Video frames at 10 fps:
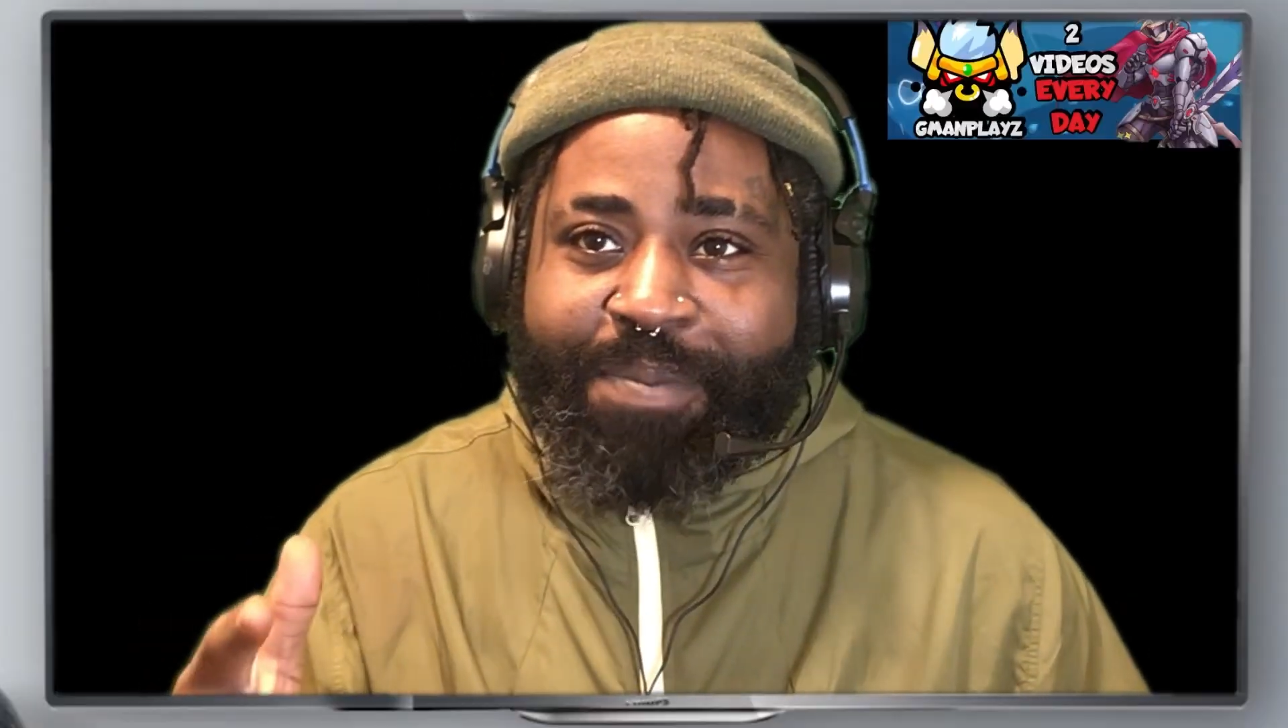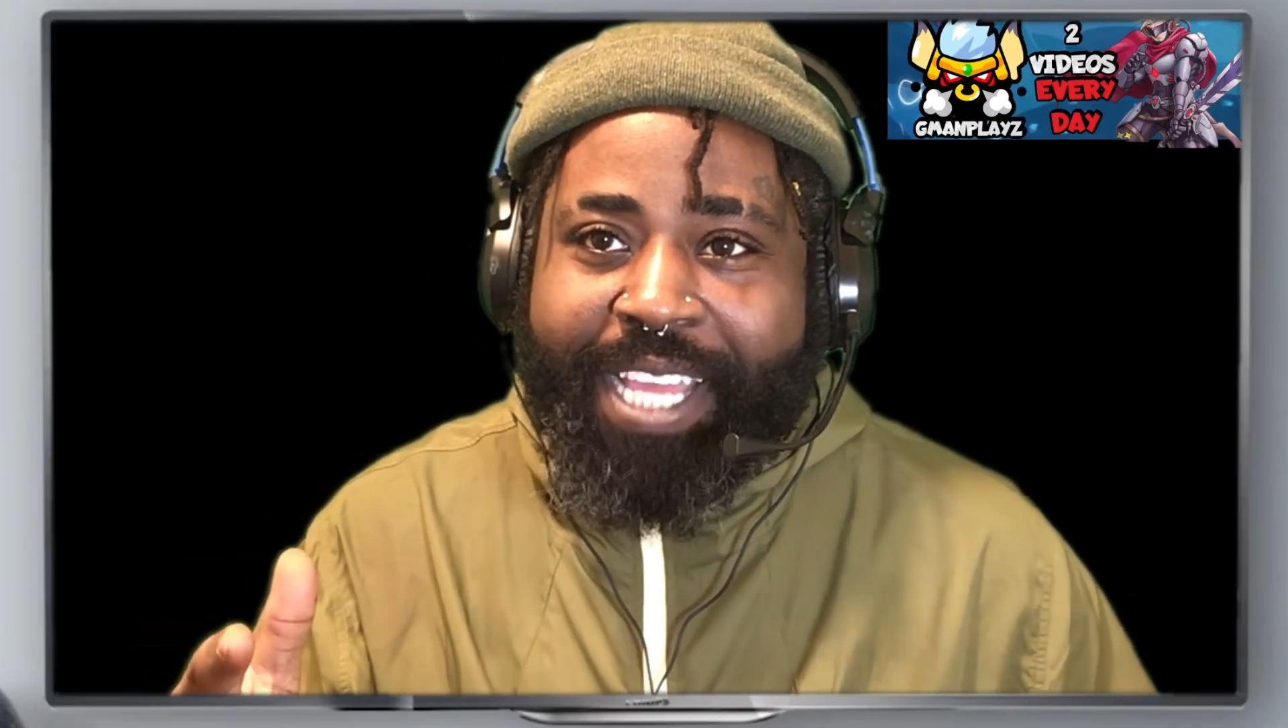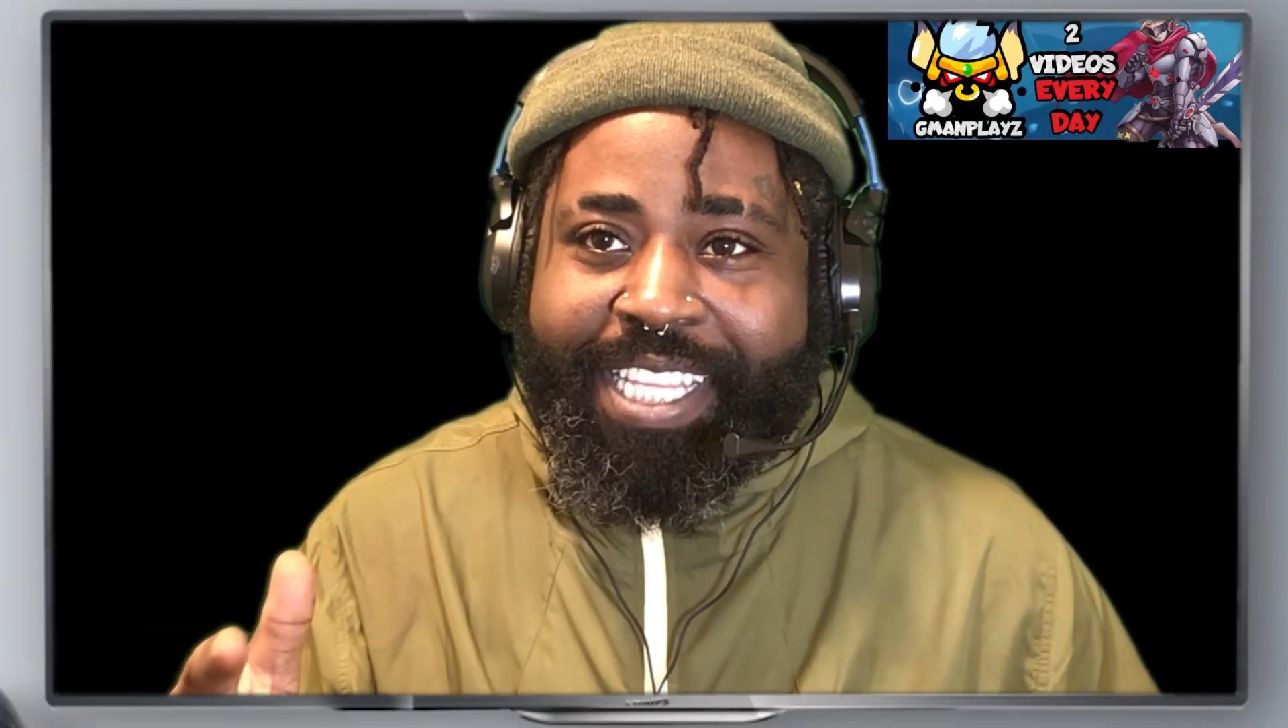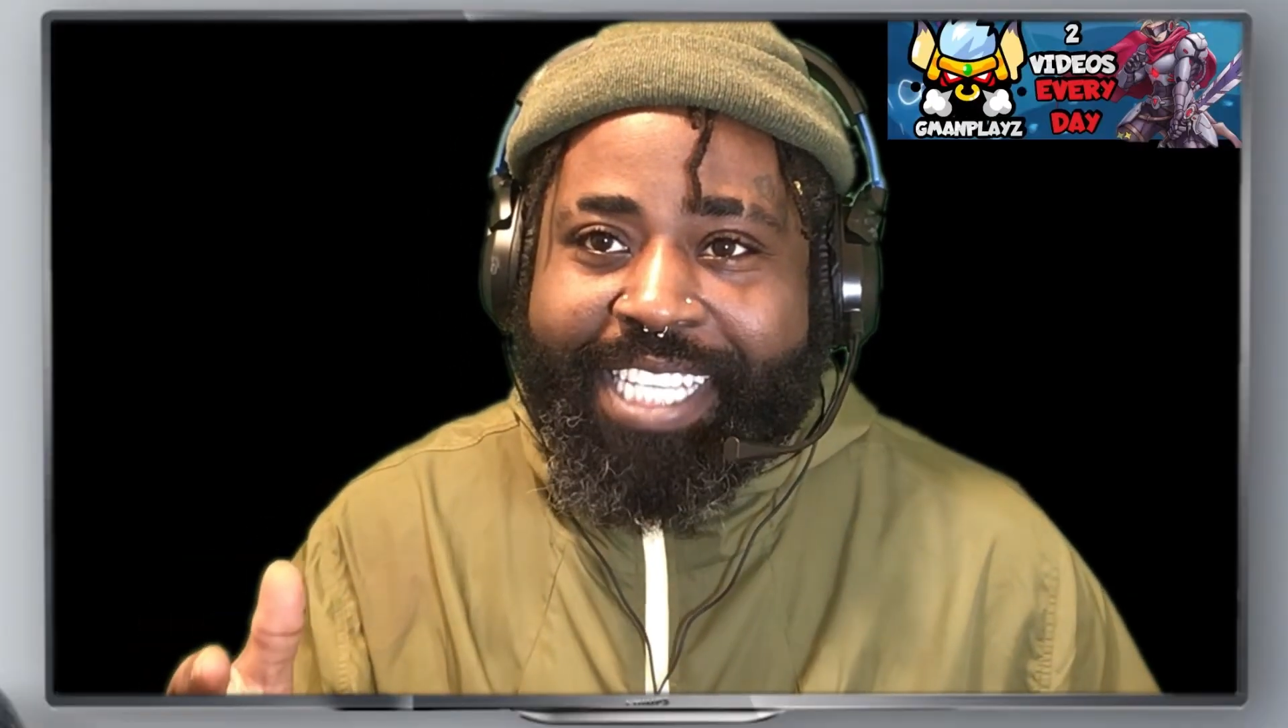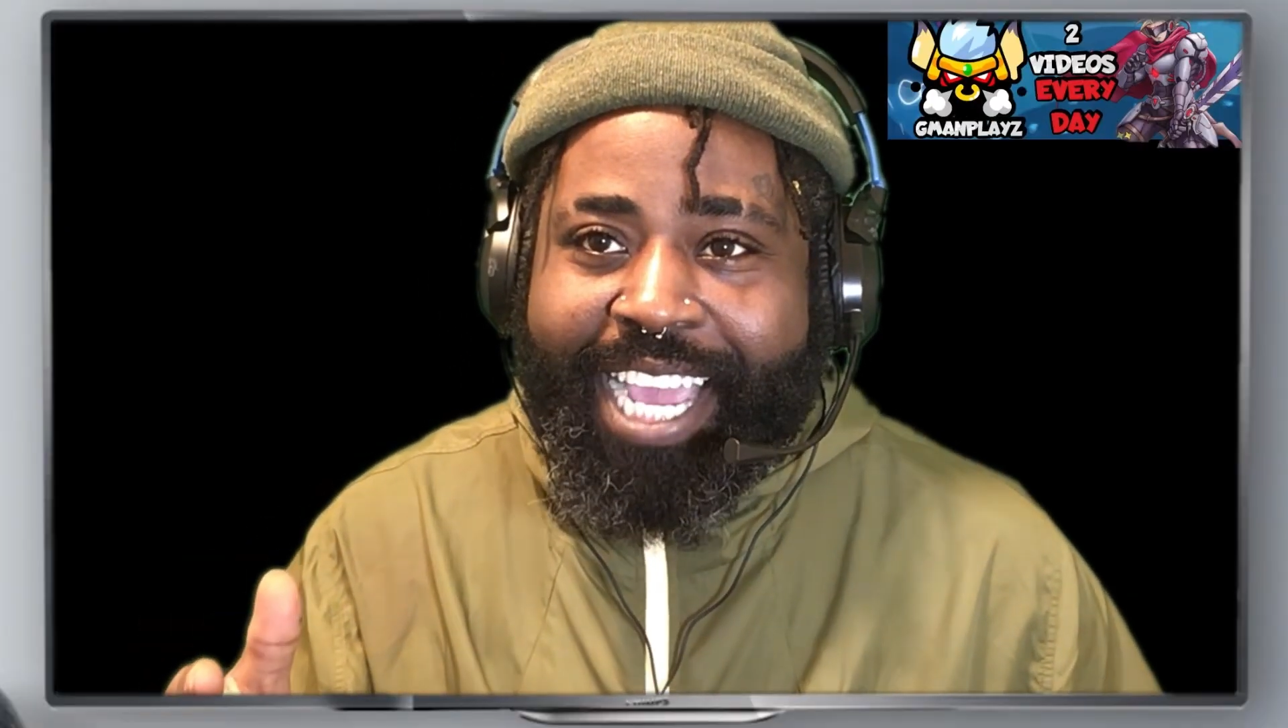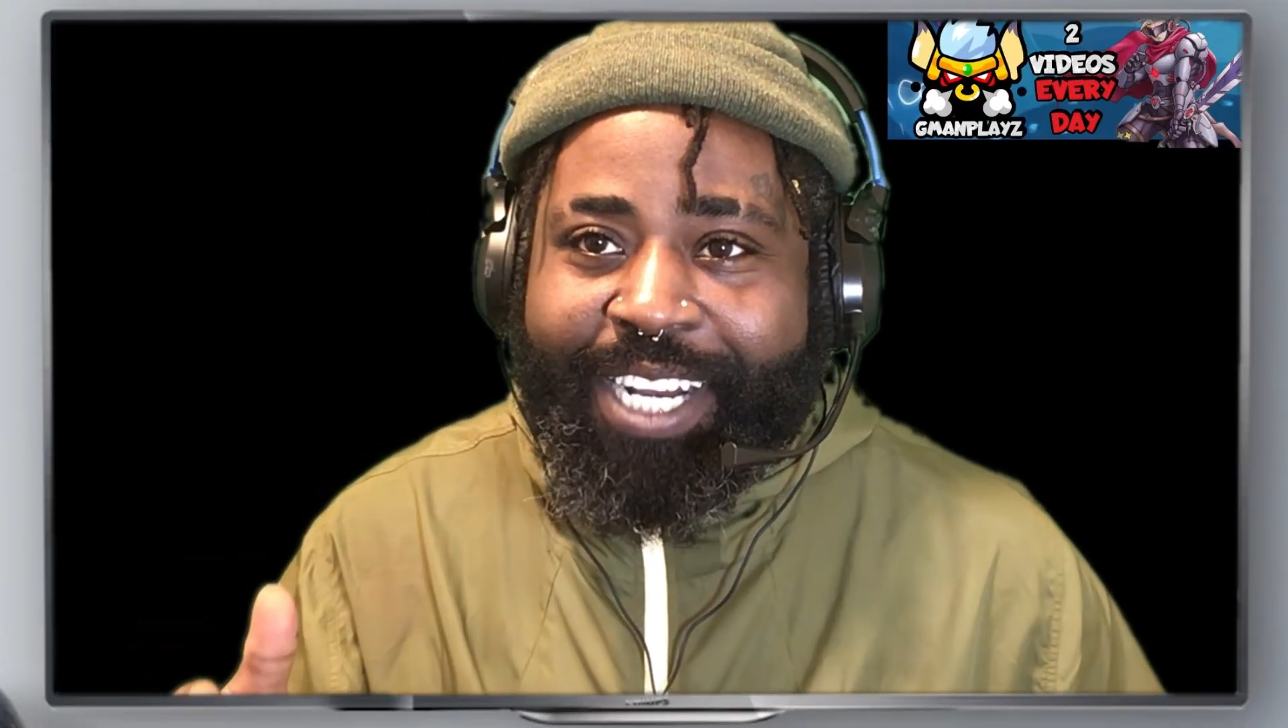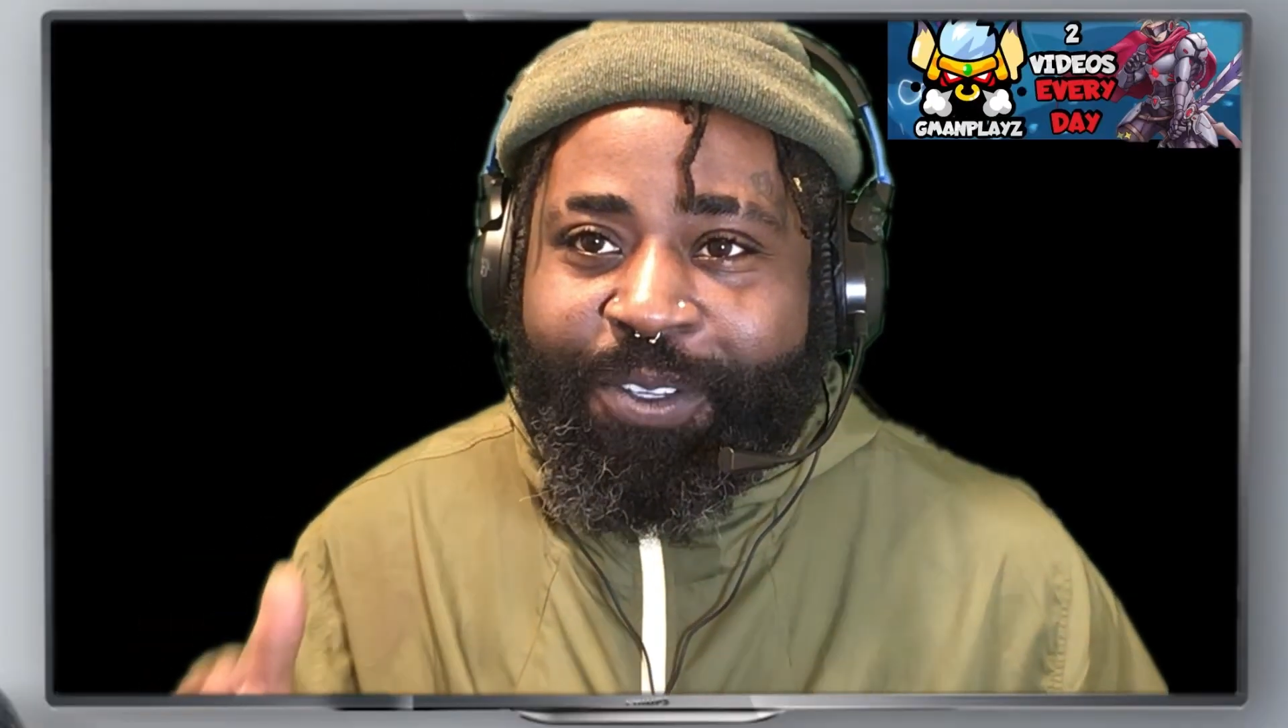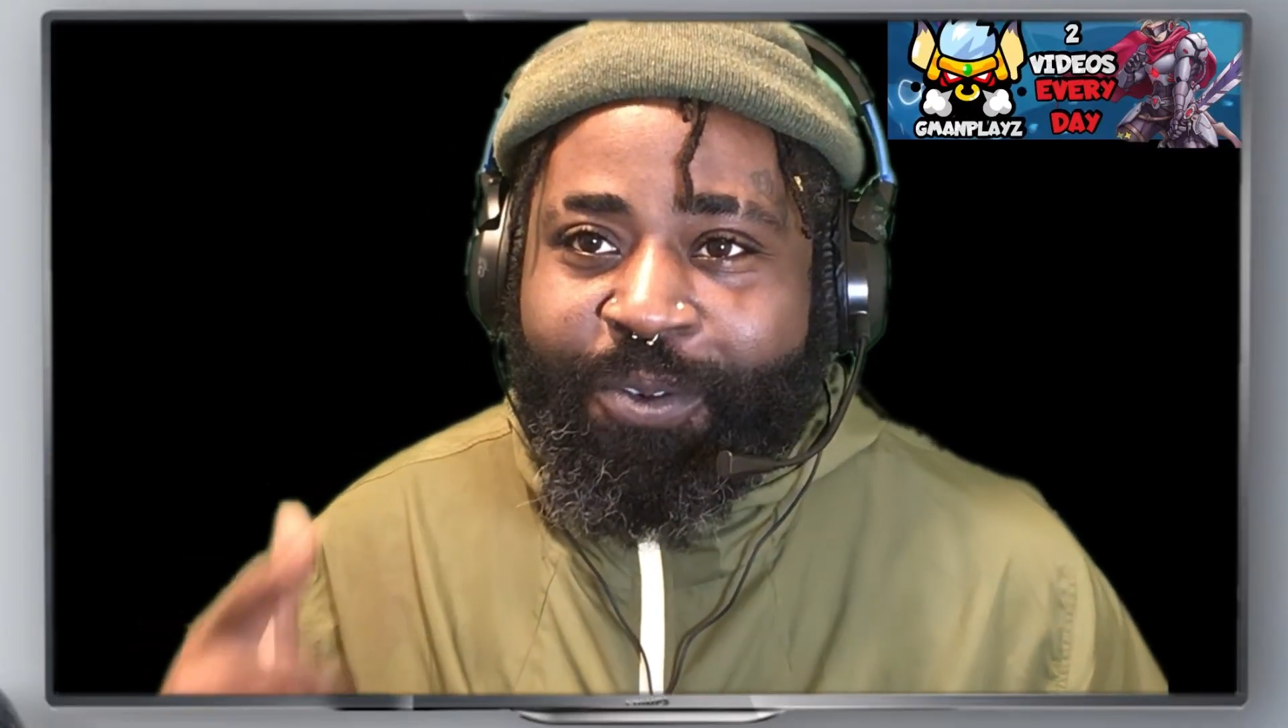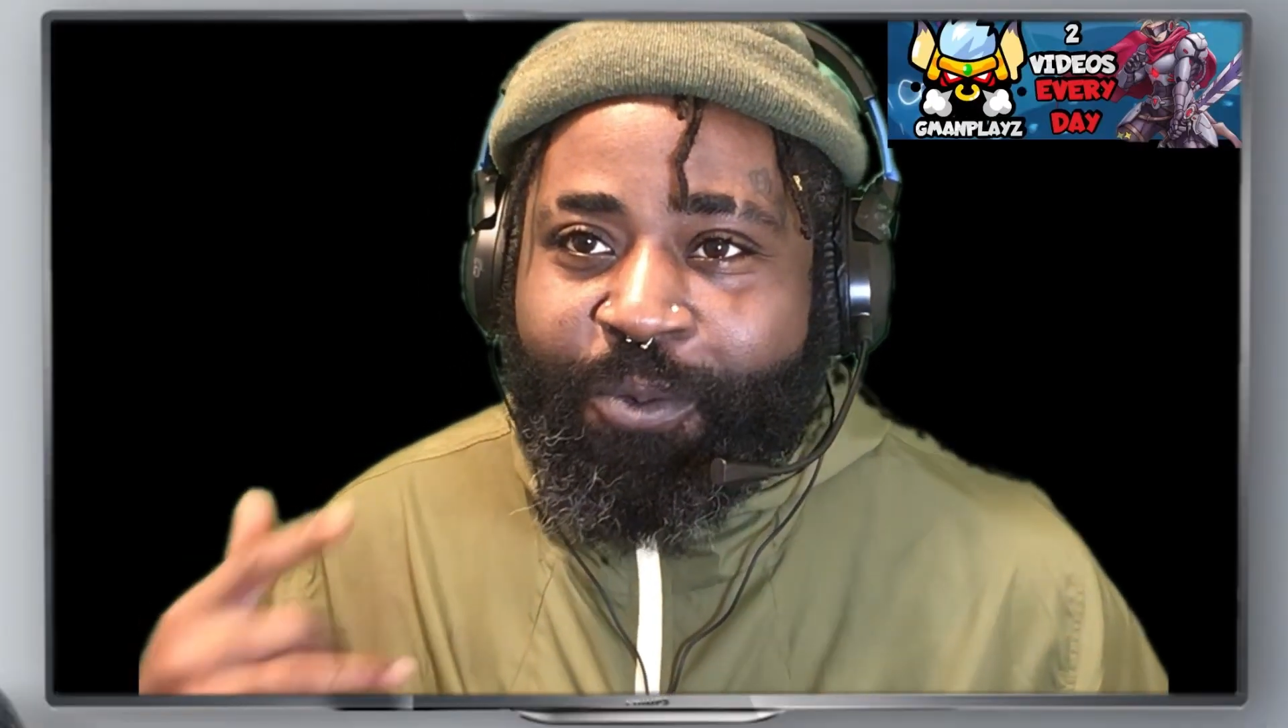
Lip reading: Mindless Idle,